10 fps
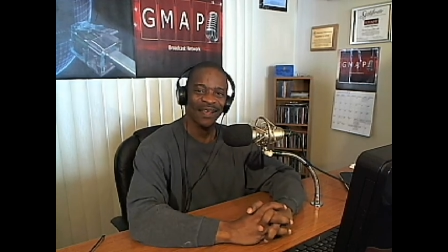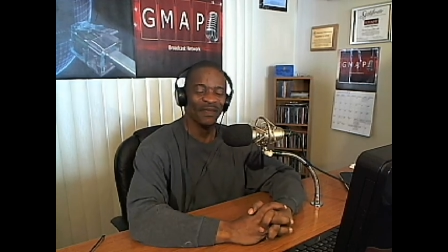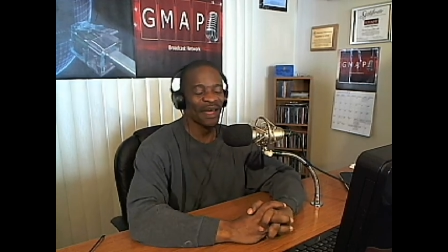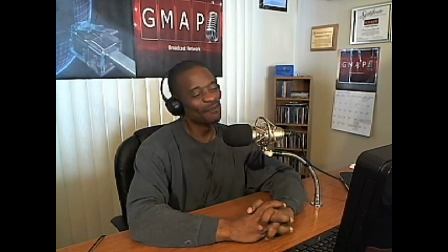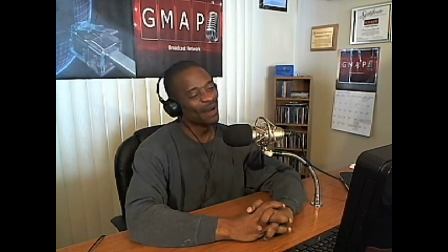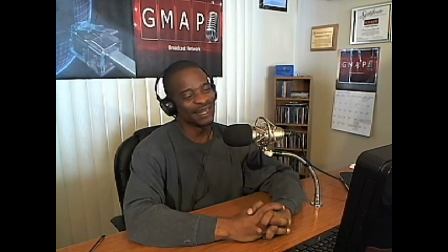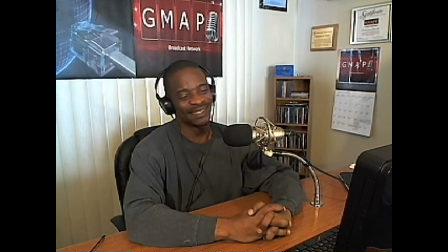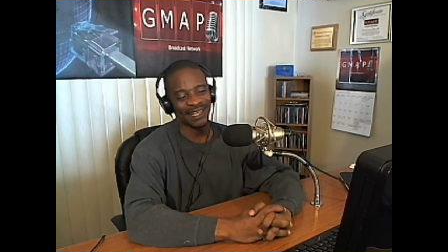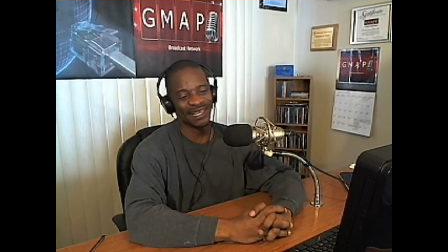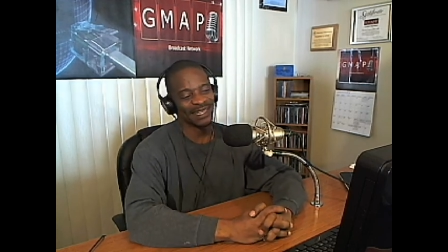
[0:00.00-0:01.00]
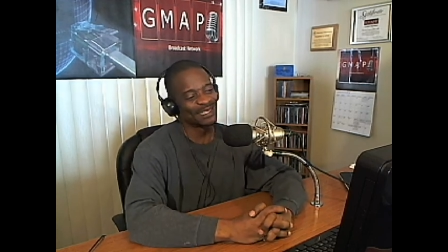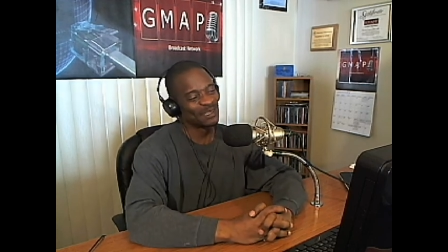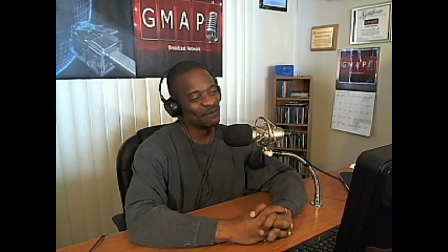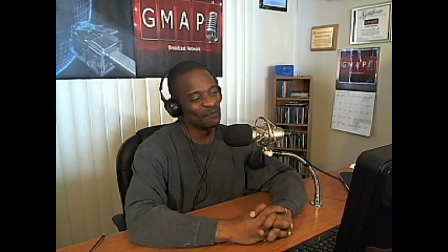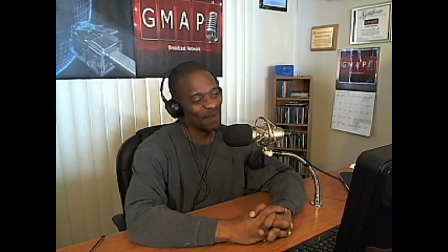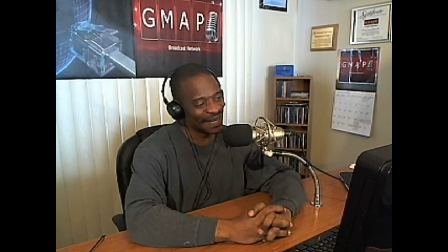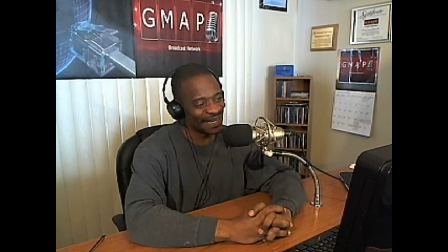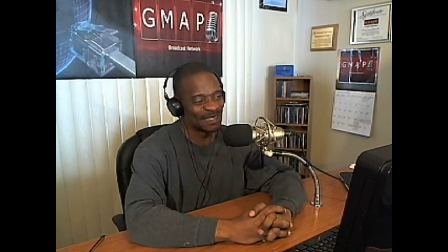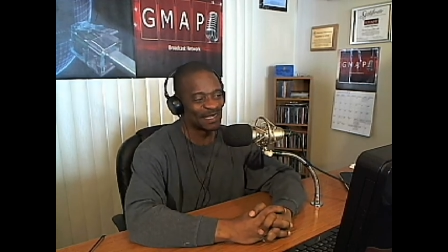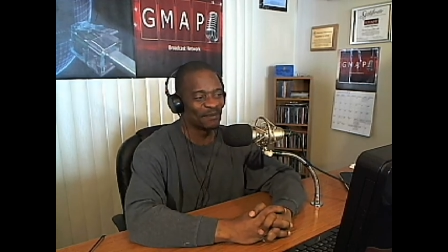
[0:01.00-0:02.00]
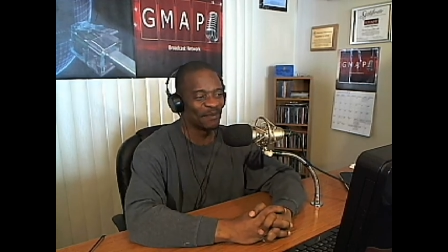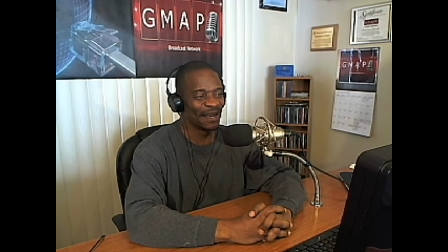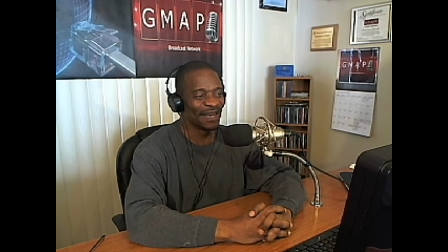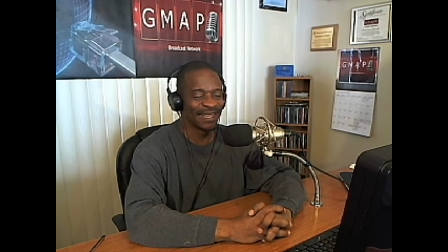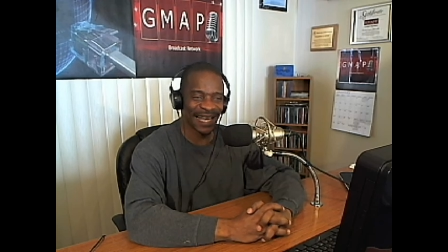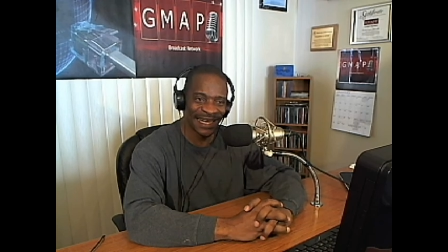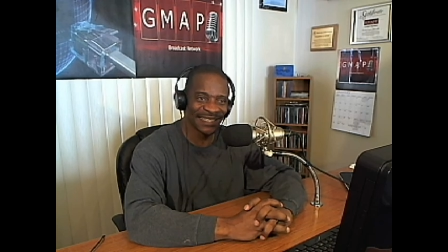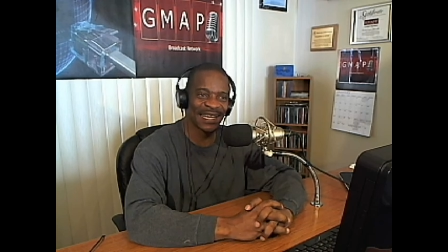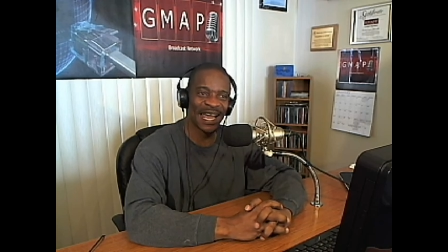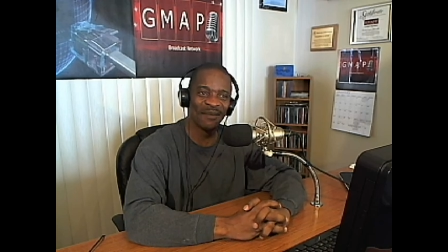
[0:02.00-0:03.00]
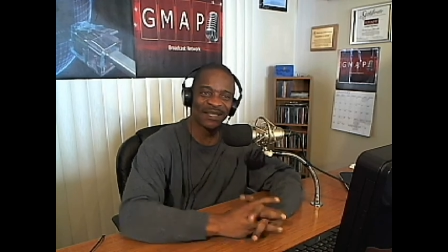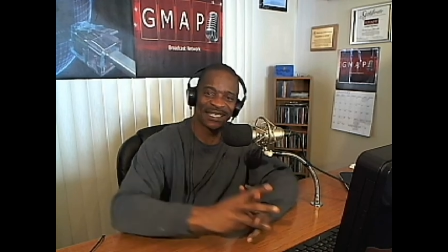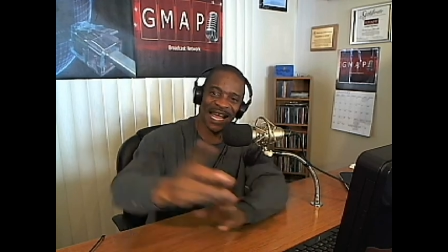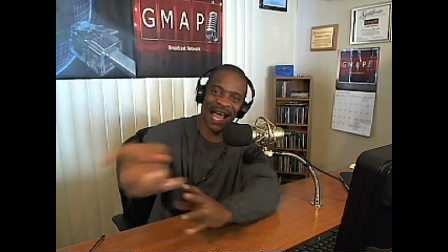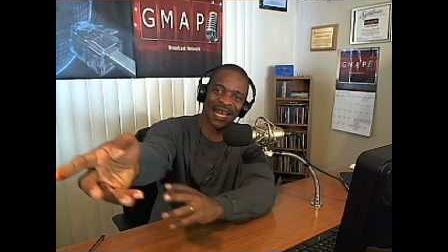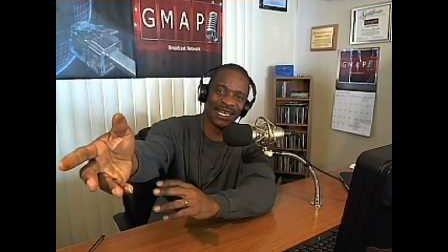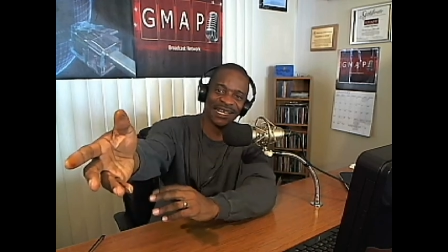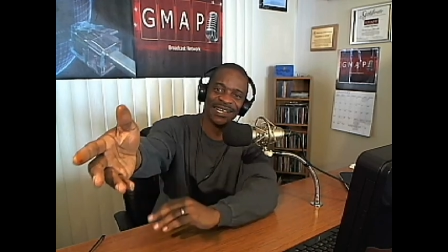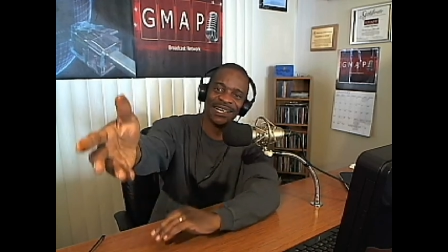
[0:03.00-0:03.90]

I, I tell you, this is amazing, man. Yeah, his name is Scotty.